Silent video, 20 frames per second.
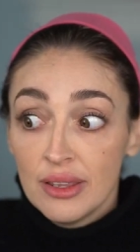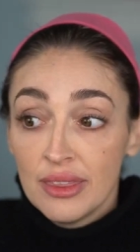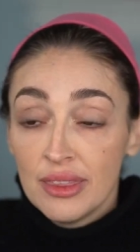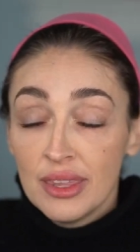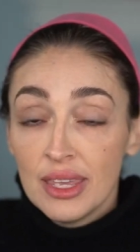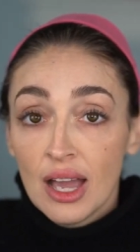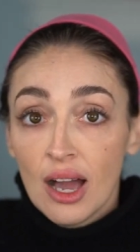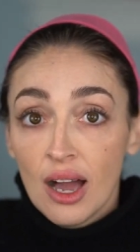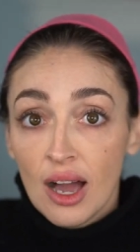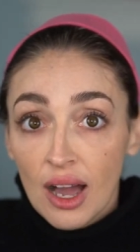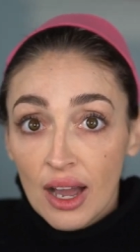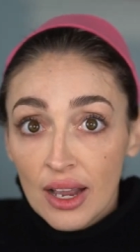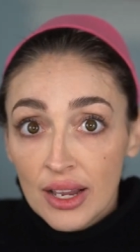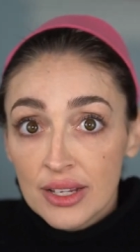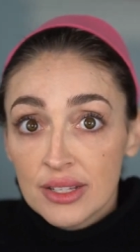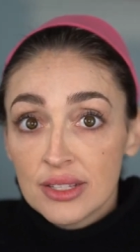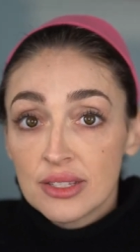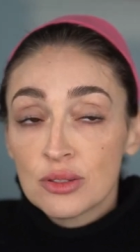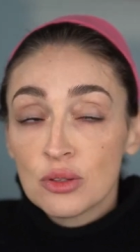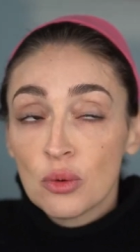The
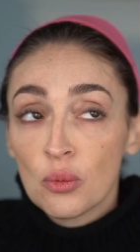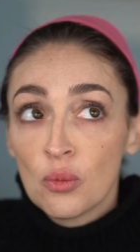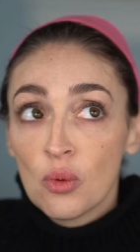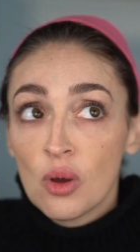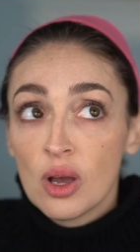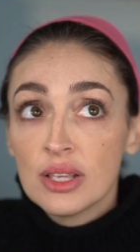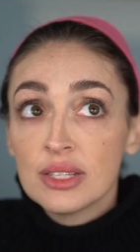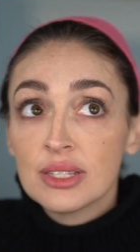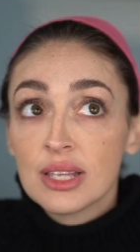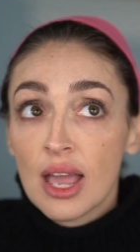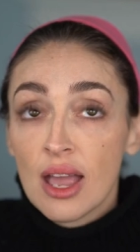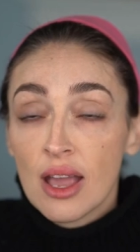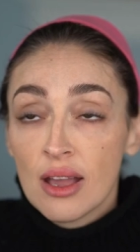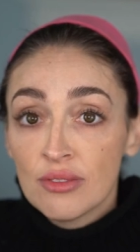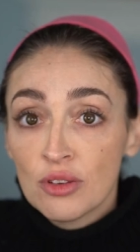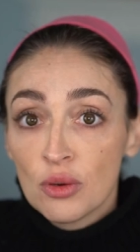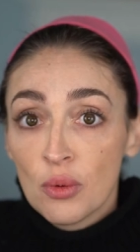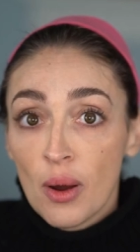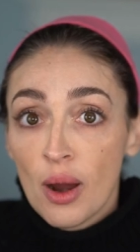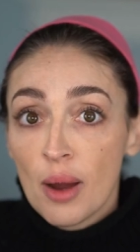ice was
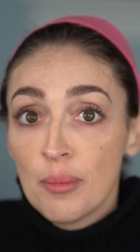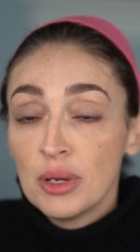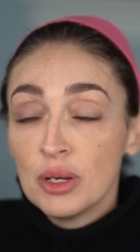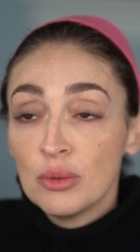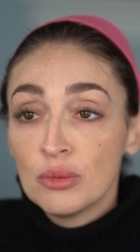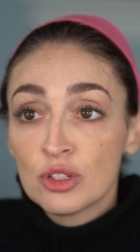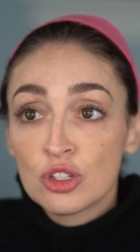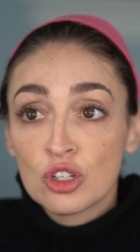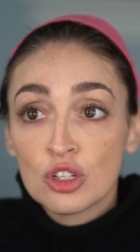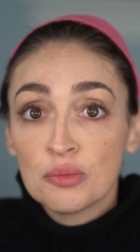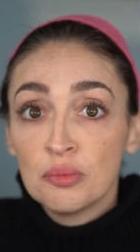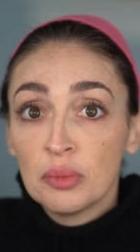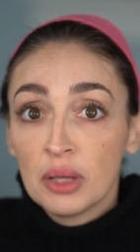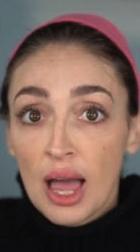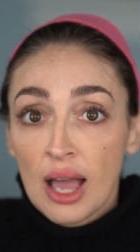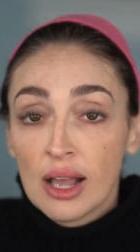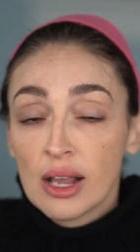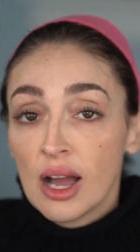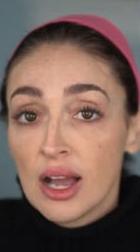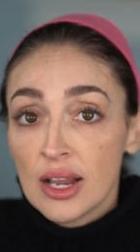everywhere. I mean, it was just
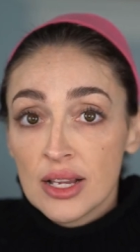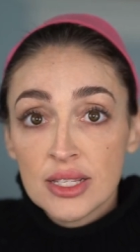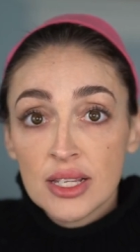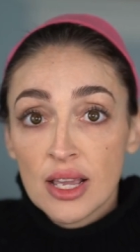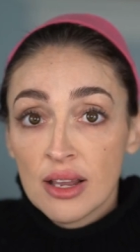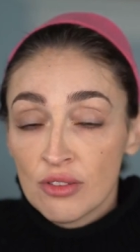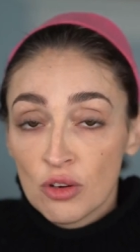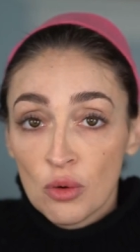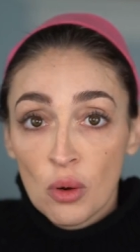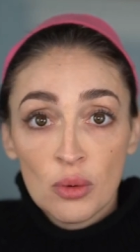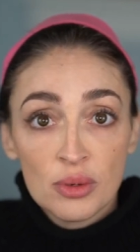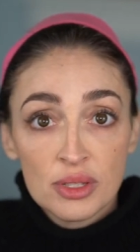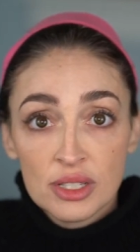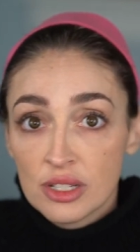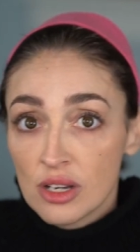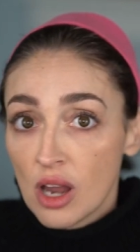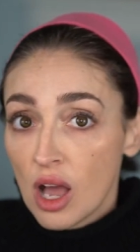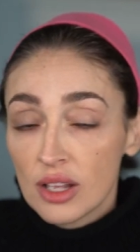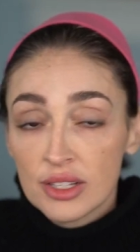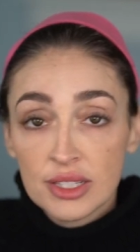black ice everywhere, it was
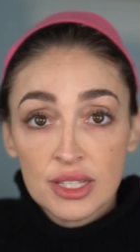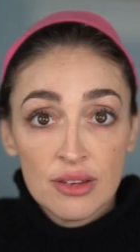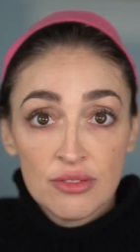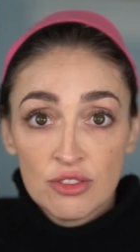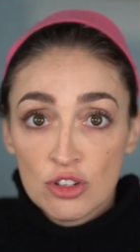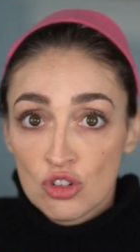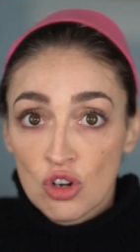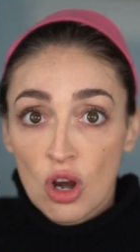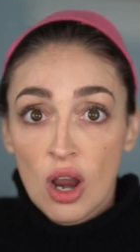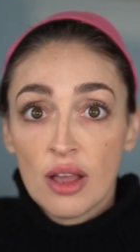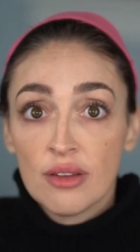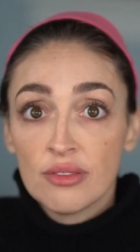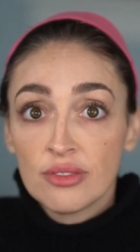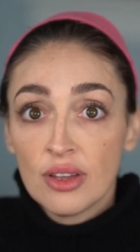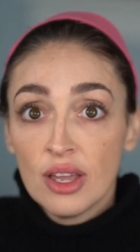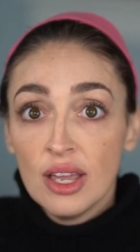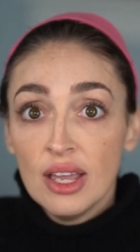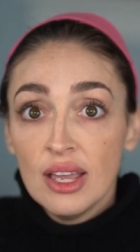not safe to drive.